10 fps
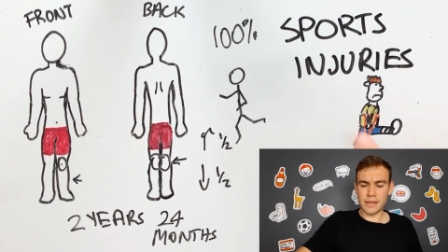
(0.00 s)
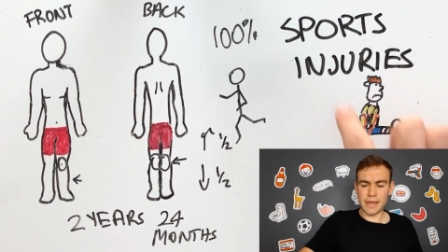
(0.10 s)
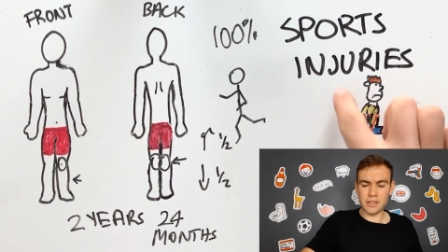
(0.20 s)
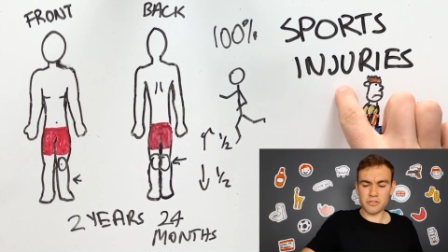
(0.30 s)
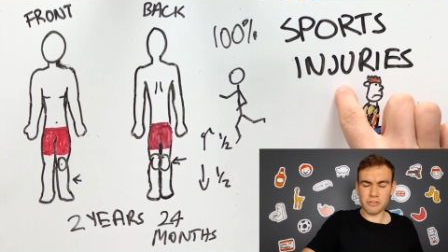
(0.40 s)

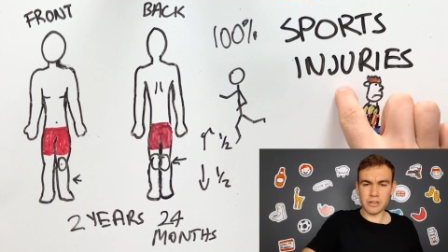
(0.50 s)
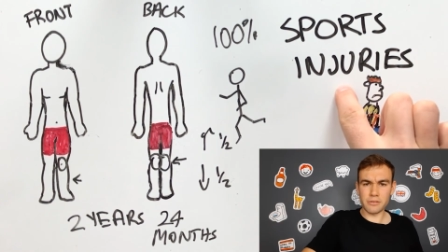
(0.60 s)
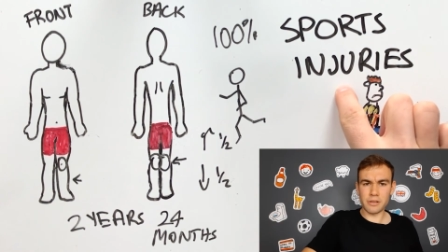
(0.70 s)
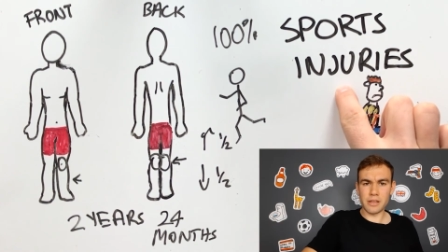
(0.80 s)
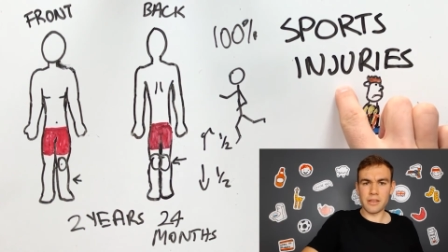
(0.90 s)
injury
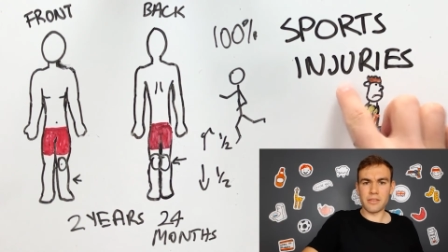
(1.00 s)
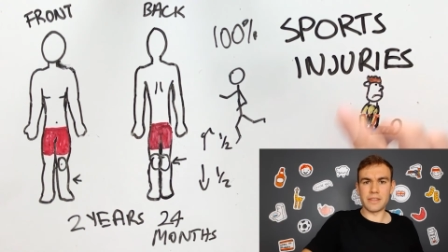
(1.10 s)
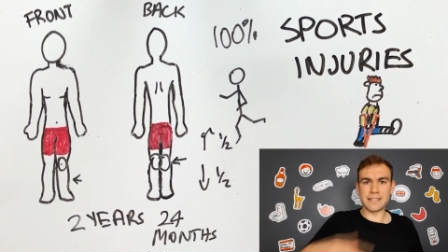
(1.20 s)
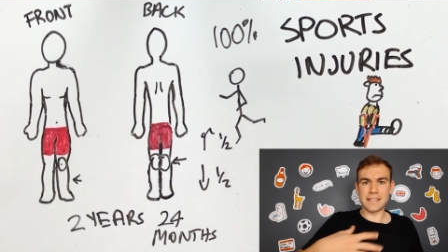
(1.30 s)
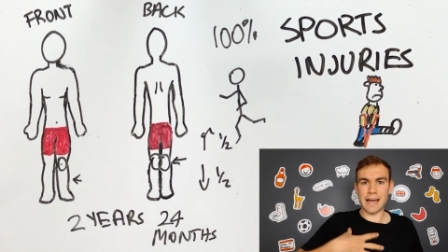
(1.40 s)

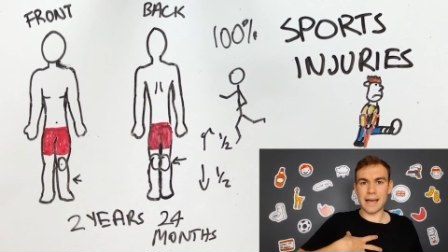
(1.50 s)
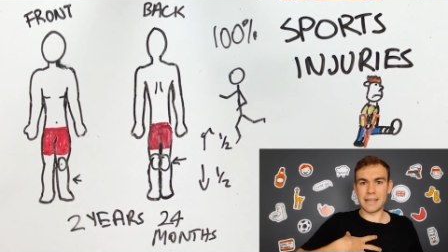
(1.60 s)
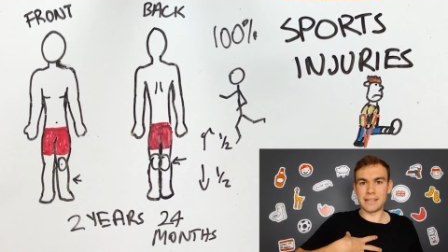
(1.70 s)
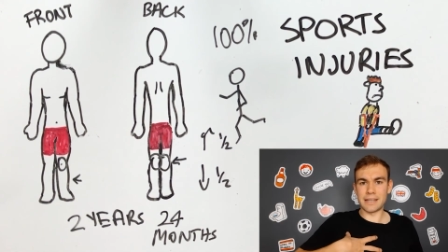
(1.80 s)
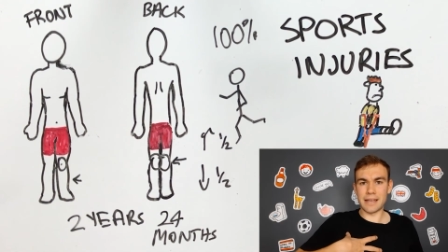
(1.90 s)
that
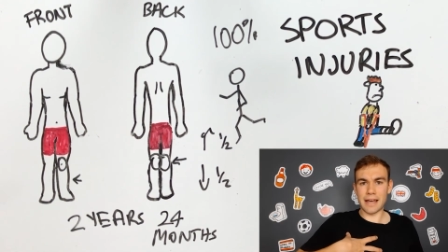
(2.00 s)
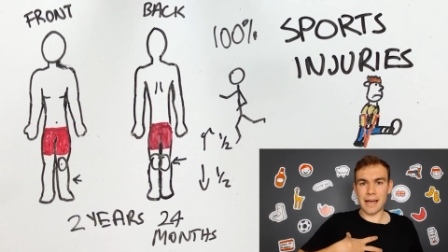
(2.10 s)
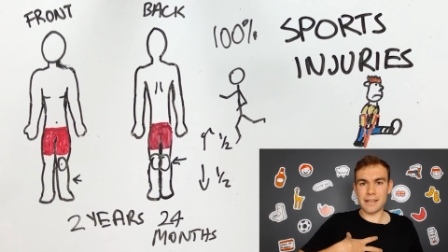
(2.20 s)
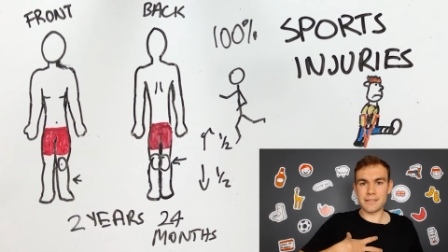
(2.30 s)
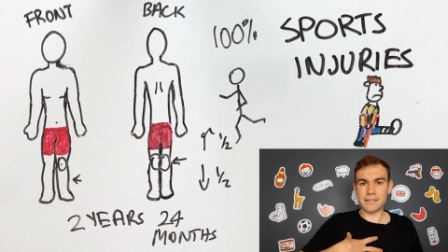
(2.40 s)
I
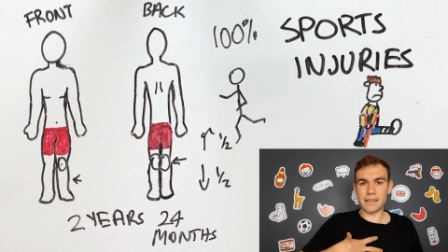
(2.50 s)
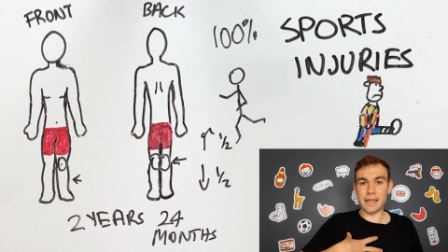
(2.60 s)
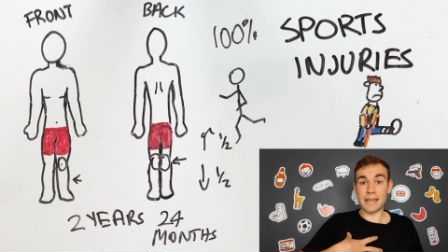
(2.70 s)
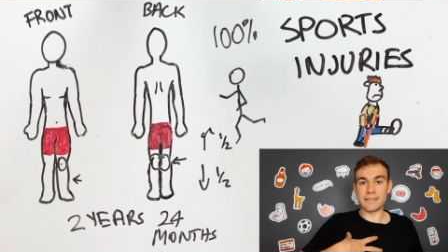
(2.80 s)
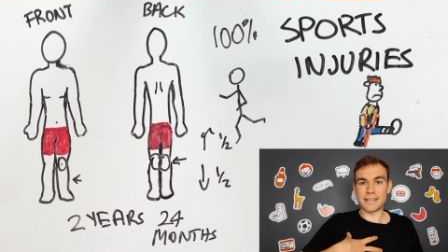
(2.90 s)
had
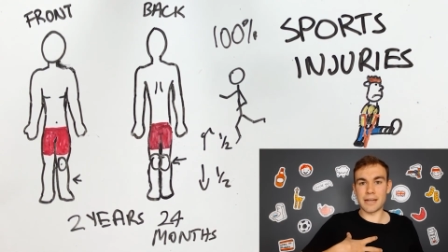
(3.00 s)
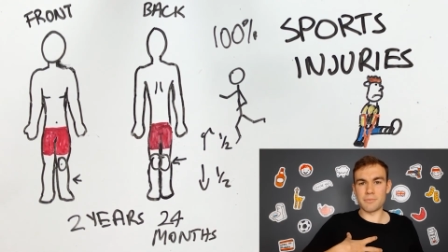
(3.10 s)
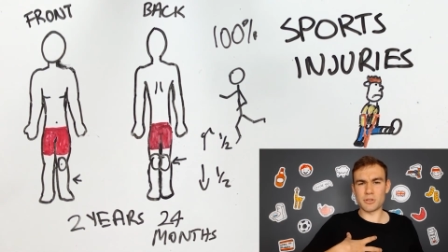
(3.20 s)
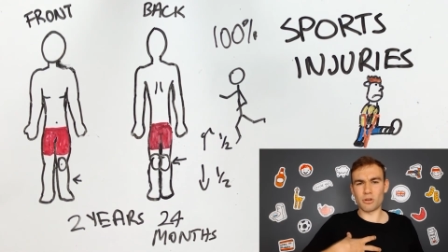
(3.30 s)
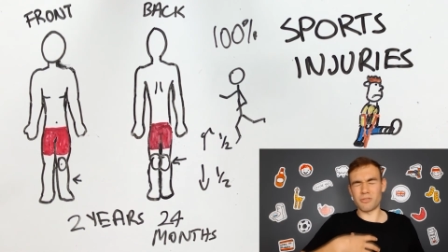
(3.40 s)
in
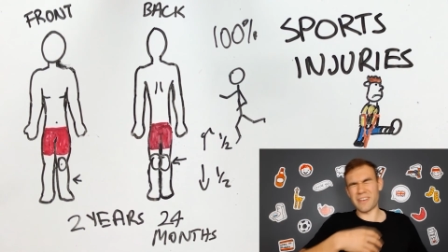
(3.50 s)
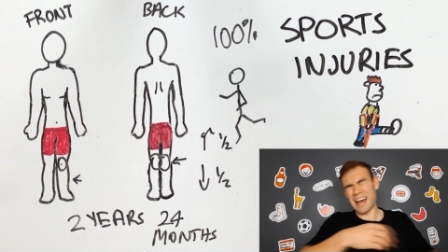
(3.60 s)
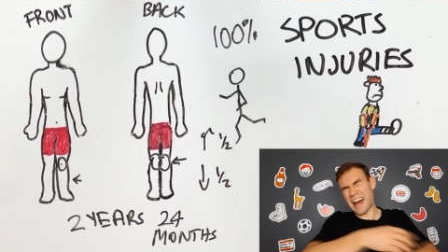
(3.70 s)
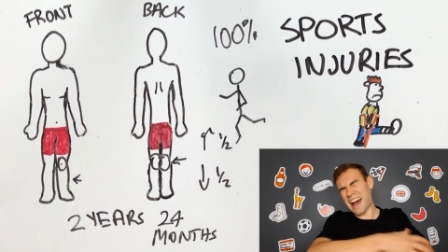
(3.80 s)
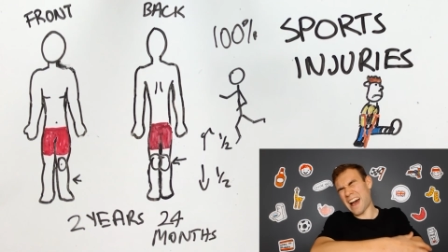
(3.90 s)
terms of
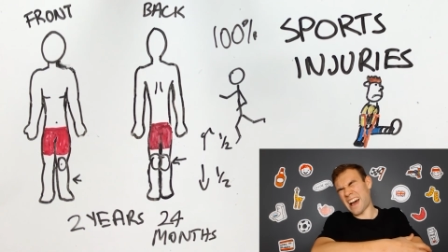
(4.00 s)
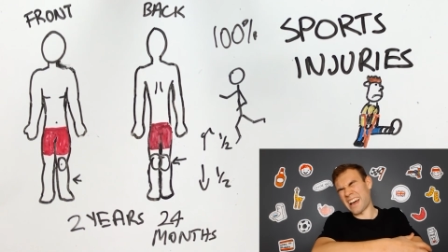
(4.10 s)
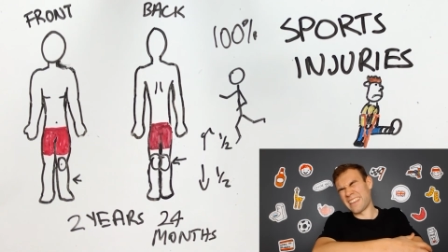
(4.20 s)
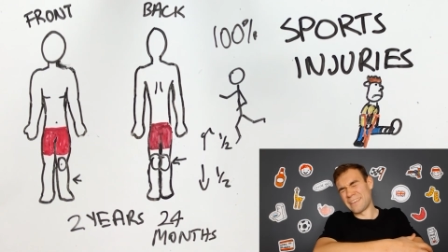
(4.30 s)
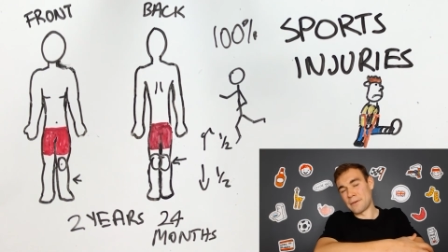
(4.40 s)

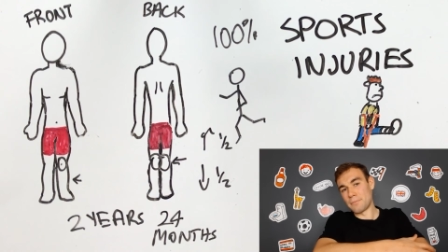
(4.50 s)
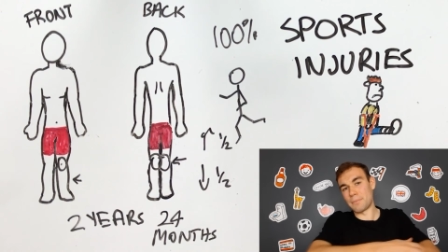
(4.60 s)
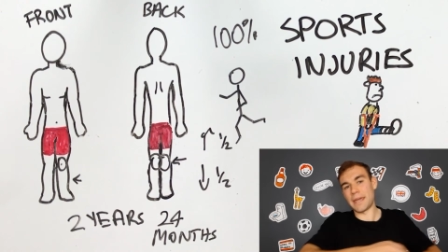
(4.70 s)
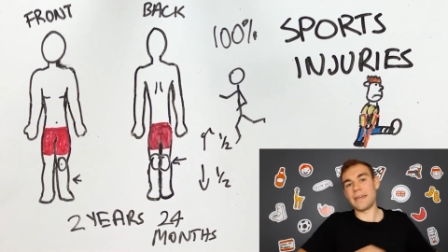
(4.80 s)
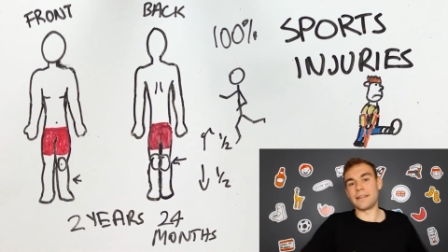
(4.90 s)
ah
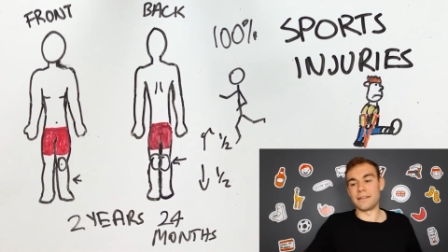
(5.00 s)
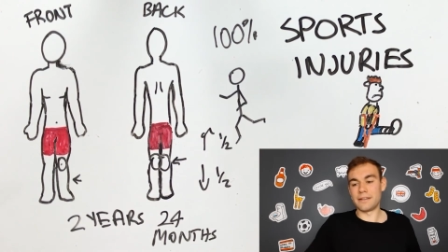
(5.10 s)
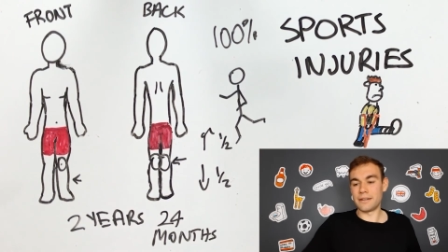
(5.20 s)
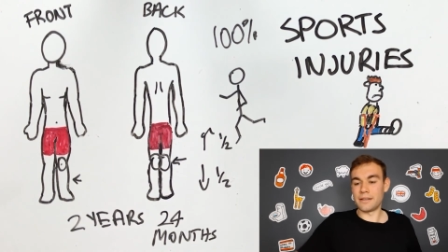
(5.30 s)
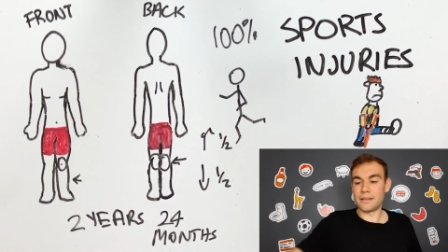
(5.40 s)
pain
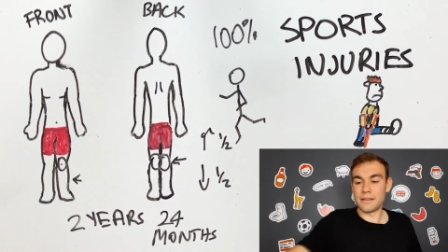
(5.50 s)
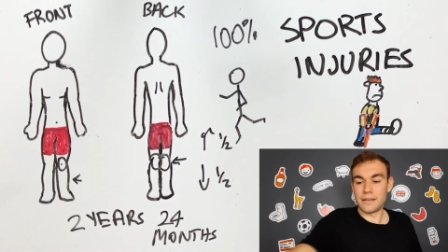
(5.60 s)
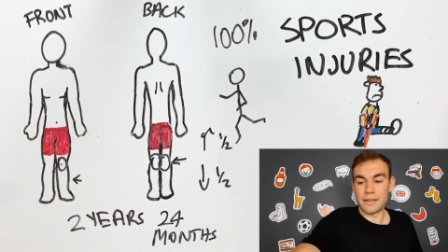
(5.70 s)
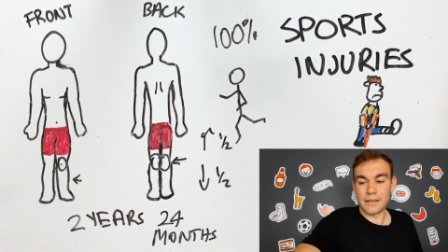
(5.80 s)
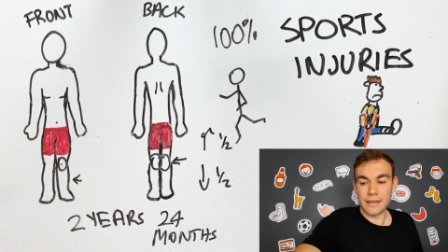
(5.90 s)

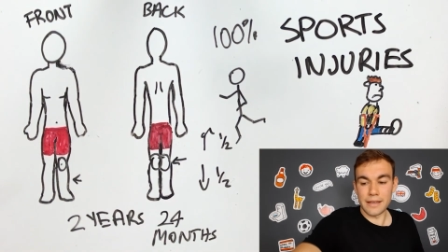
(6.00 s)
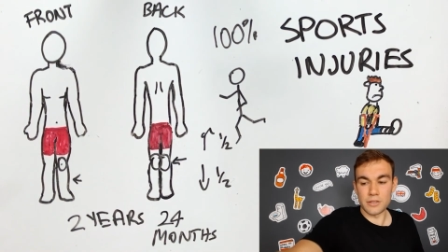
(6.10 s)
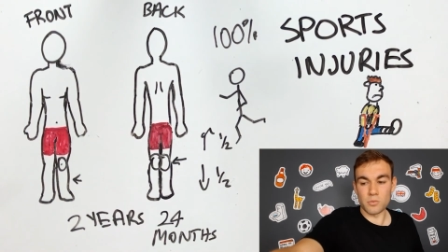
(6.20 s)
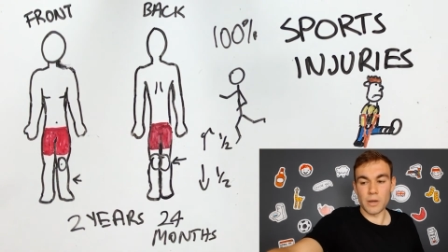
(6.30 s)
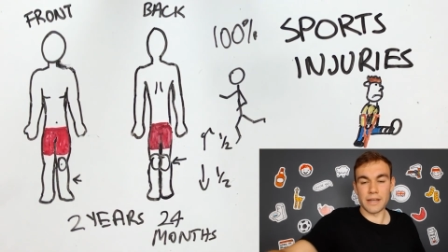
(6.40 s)

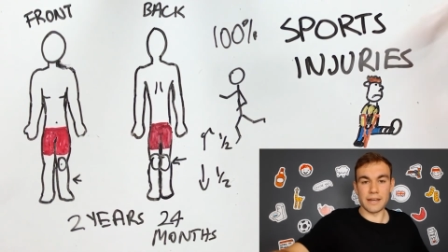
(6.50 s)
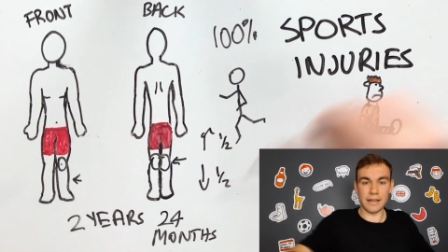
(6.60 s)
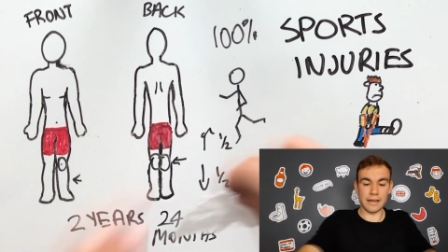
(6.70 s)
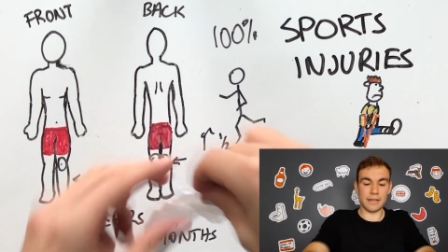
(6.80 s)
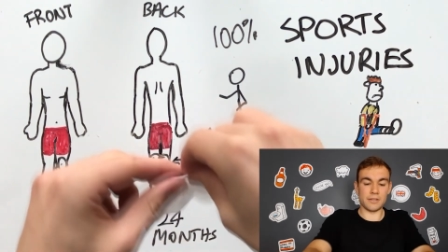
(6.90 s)
is when
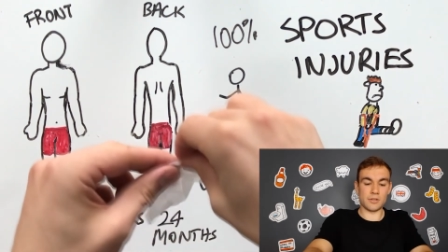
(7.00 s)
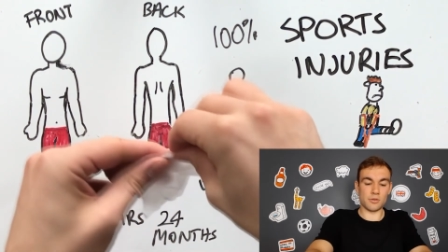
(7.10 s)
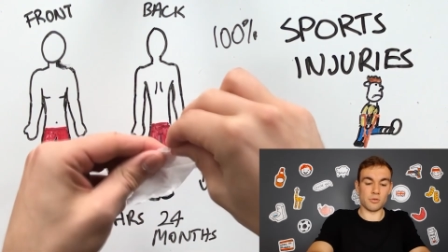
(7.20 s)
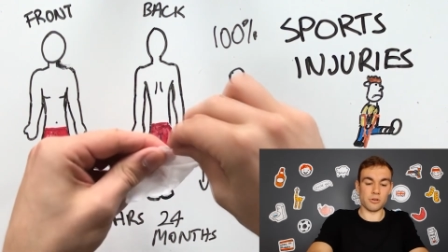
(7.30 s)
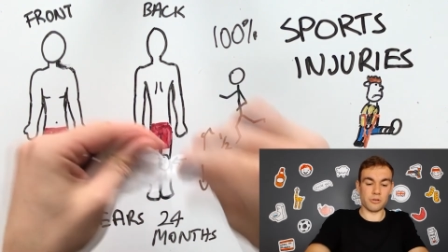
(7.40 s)
I
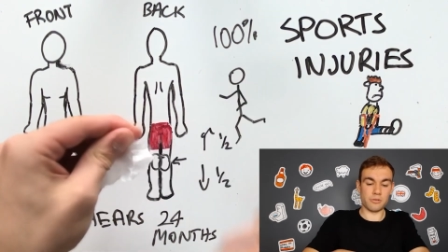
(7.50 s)
tore